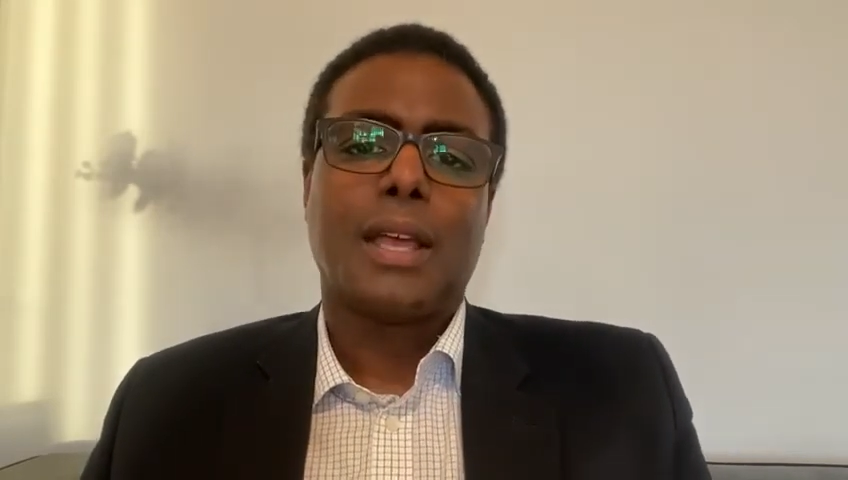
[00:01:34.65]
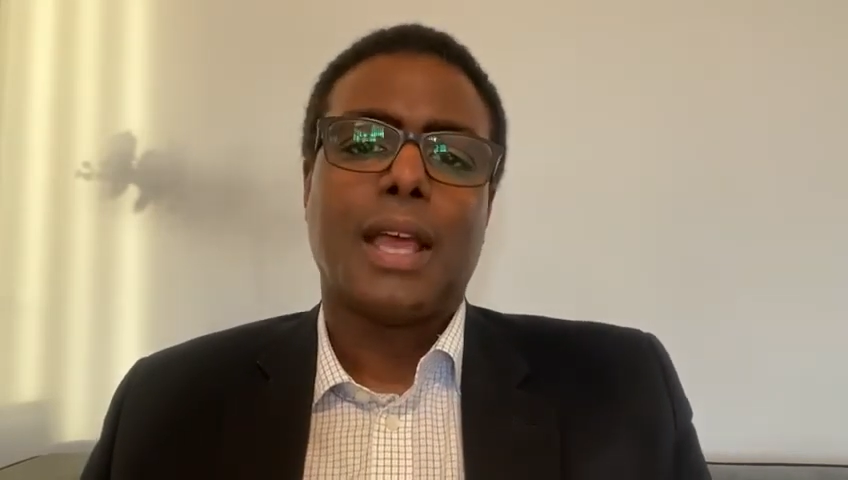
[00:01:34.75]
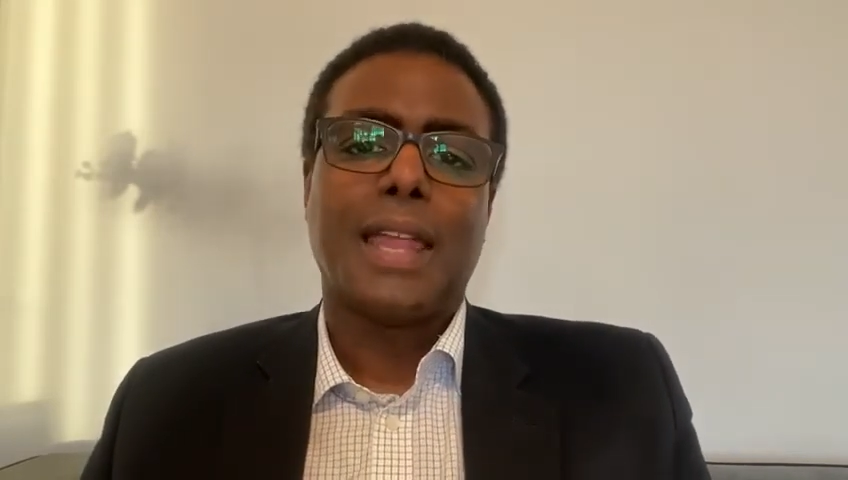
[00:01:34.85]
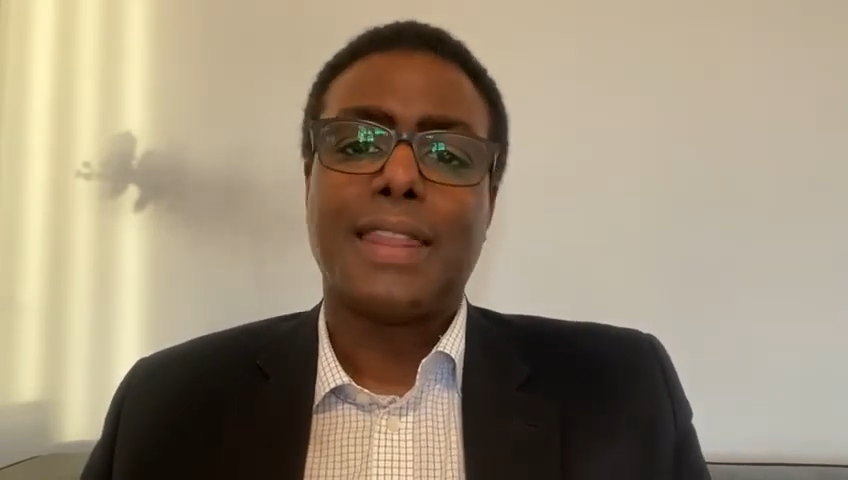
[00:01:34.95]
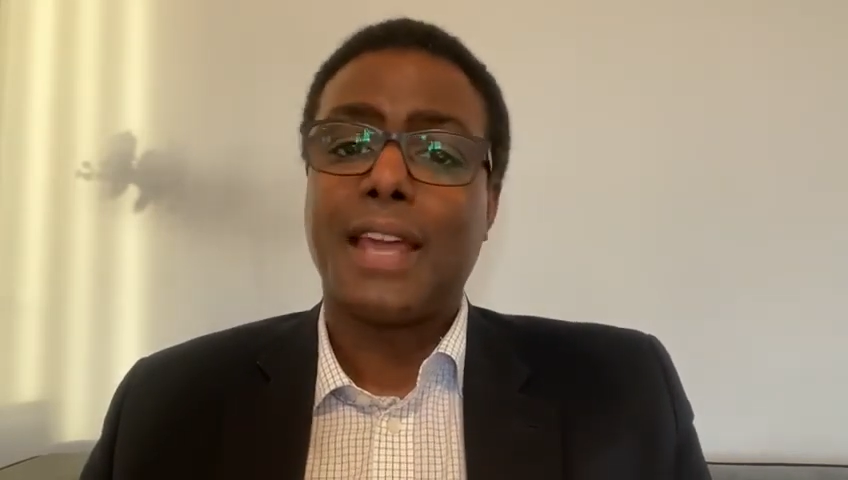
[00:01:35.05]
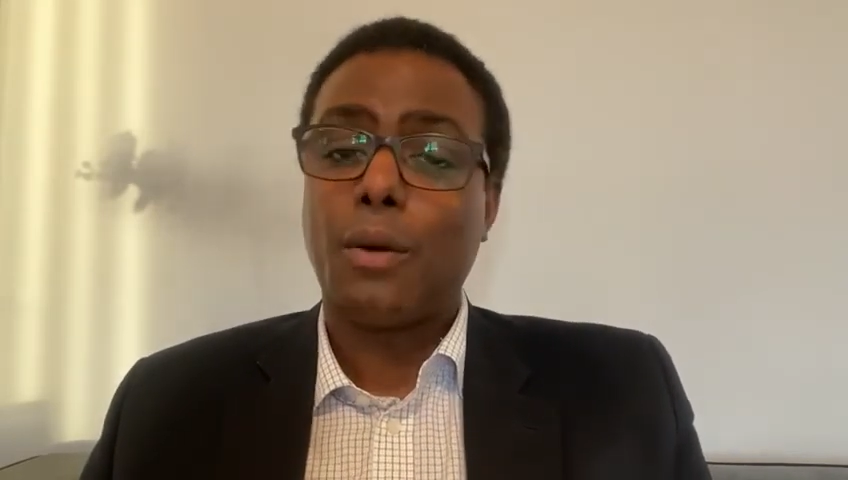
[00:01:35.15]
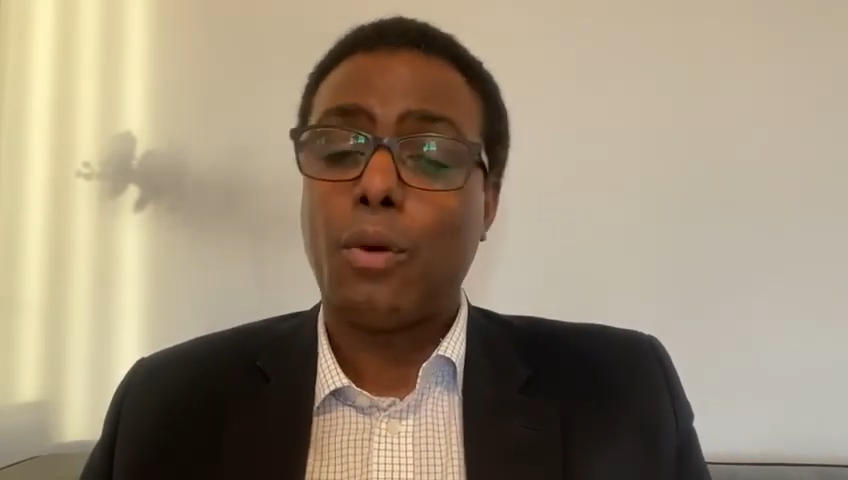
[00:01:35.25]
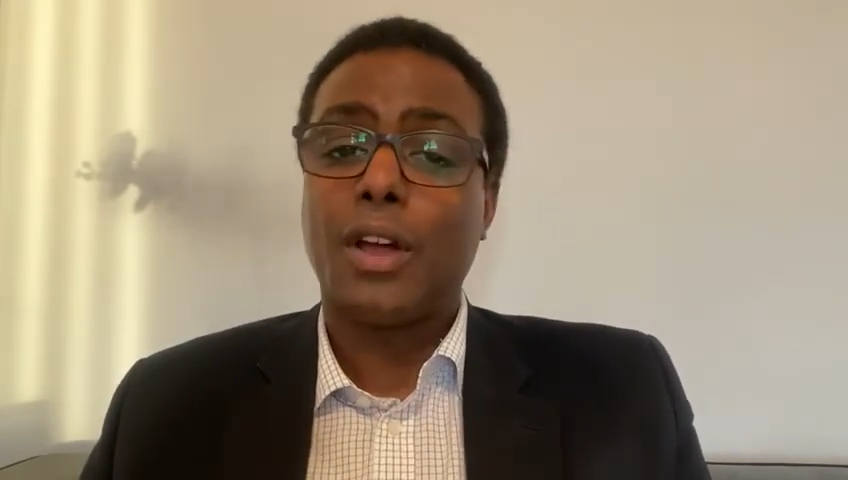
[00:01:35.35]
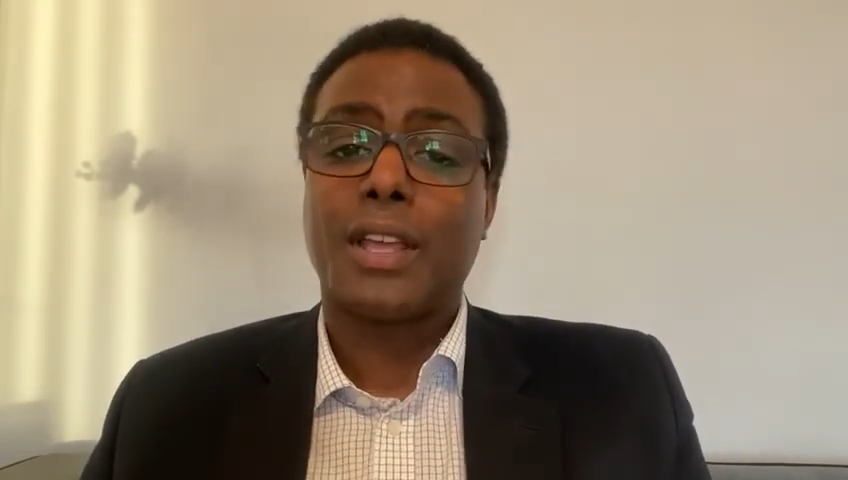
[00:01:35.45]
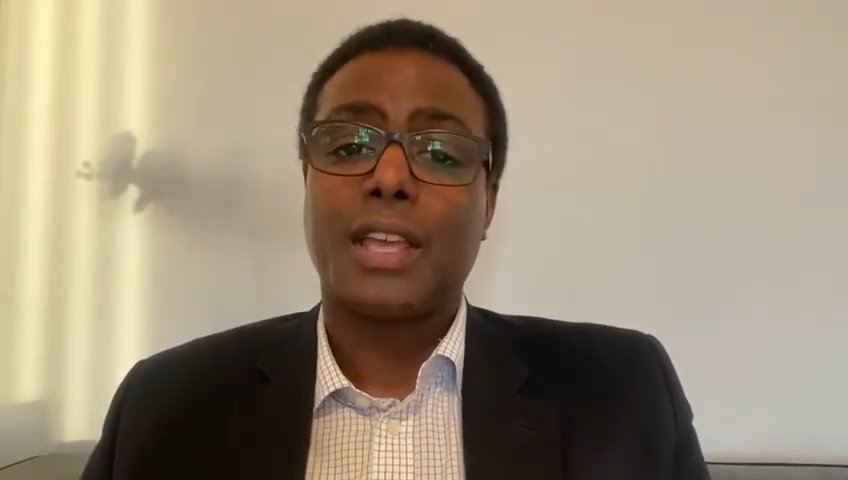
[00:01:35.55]
and they are
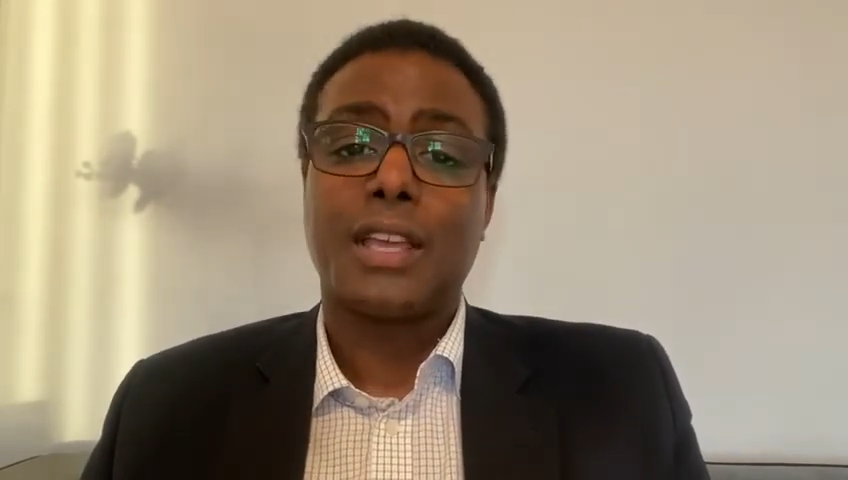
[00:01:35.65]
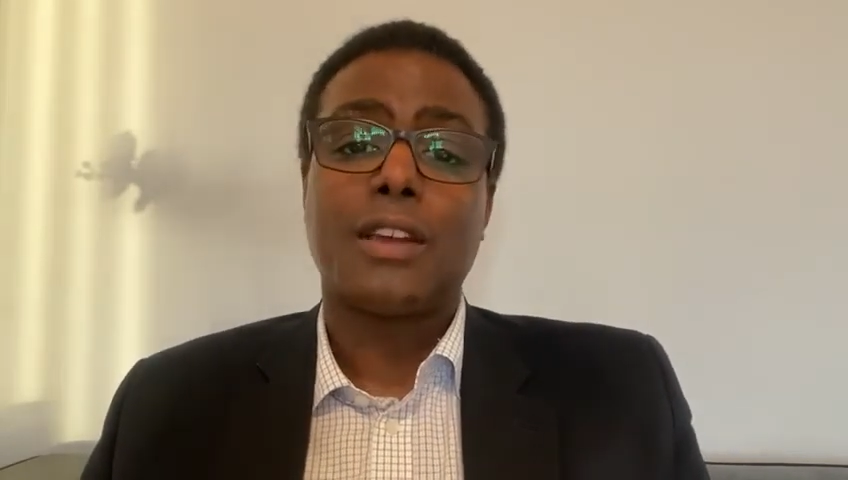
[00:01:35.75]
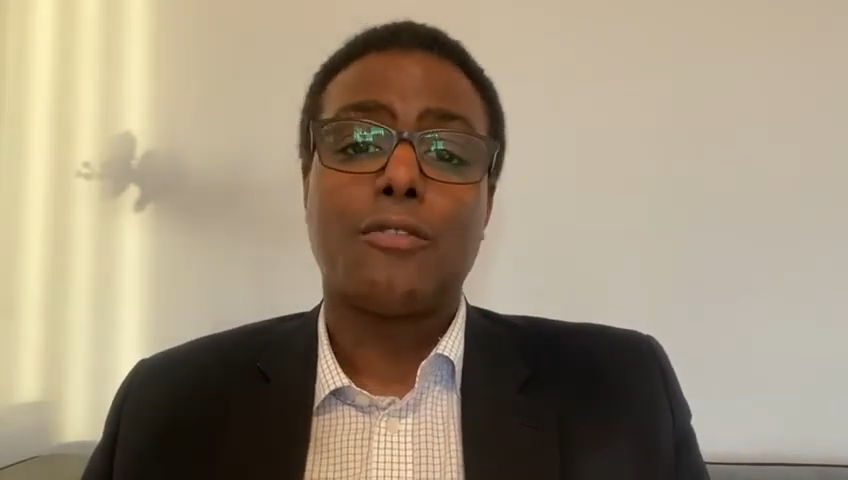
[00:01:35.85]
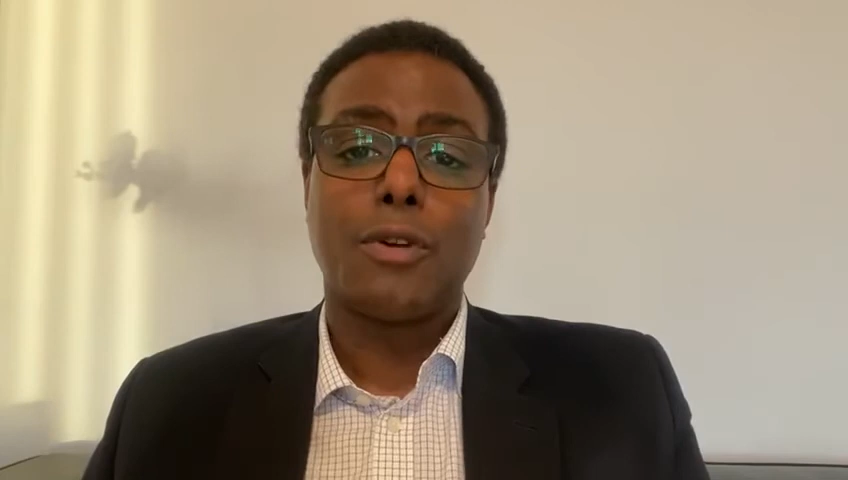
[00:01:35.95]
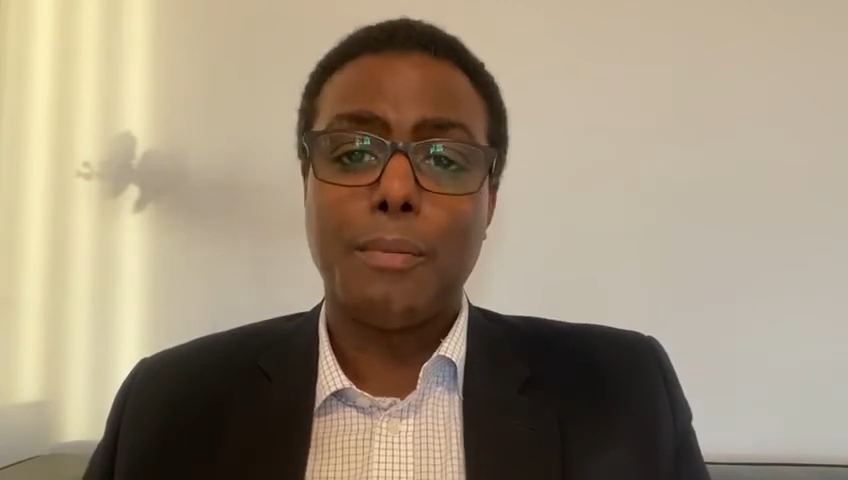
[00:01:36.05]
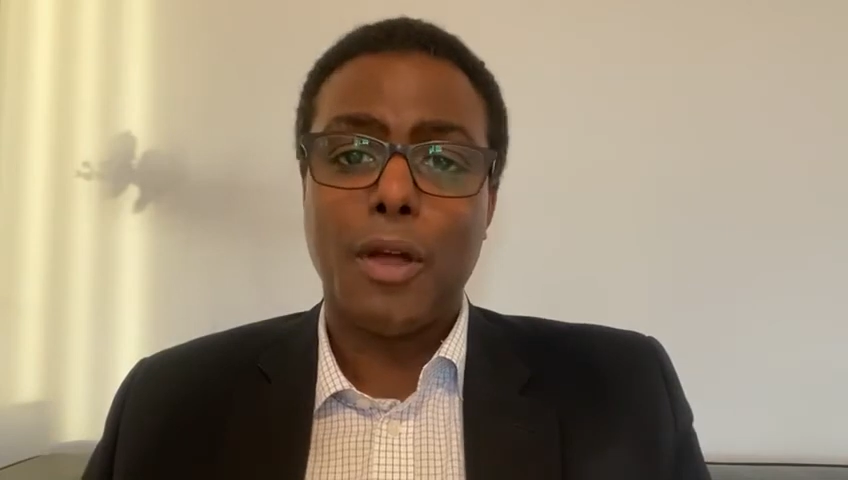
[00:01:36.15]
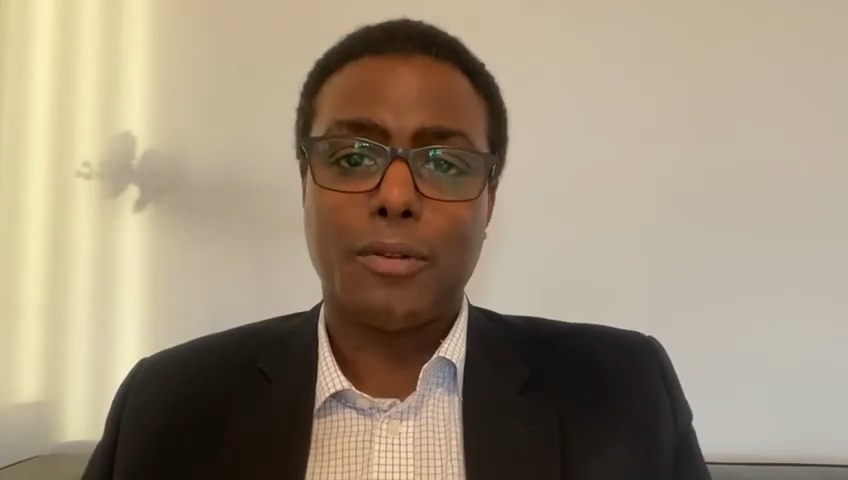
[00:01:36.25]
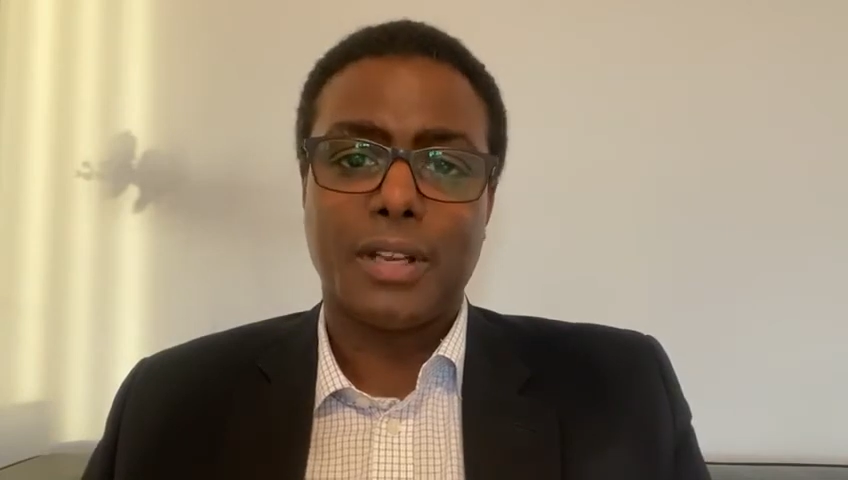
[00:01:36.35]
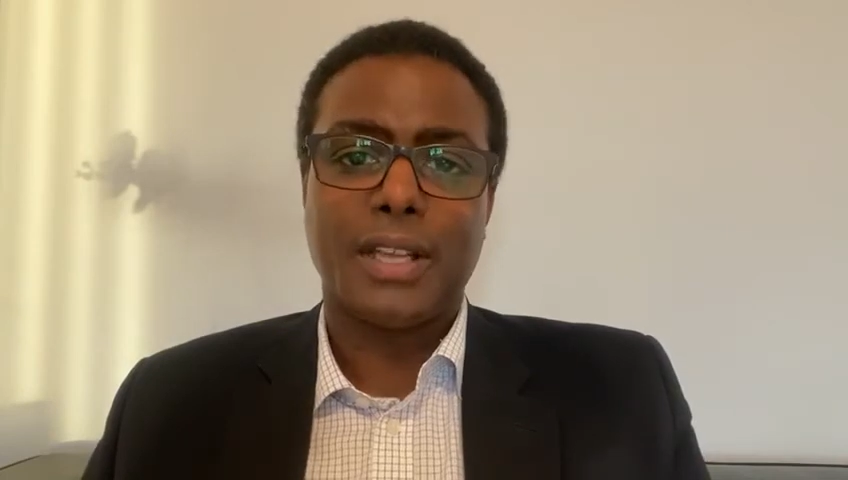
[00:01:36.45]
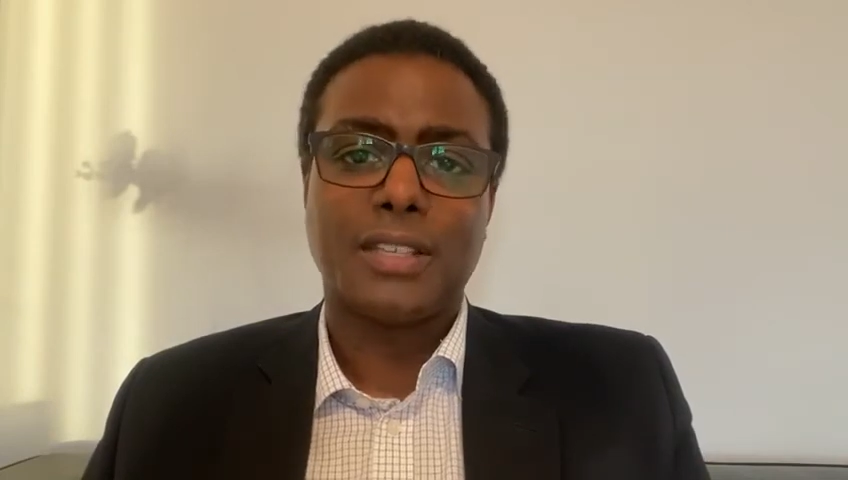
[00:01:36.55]
working remotely.